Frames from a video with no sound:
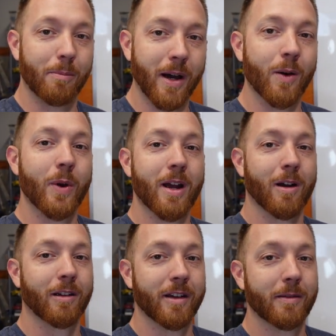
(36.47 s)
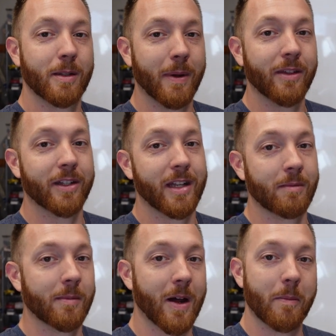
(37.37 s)
but we are going to spend the
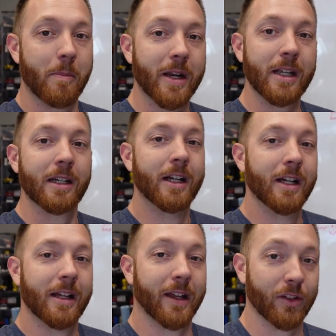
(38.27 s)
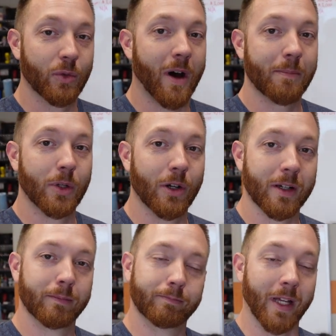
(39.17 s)
same amount of money that the swap took,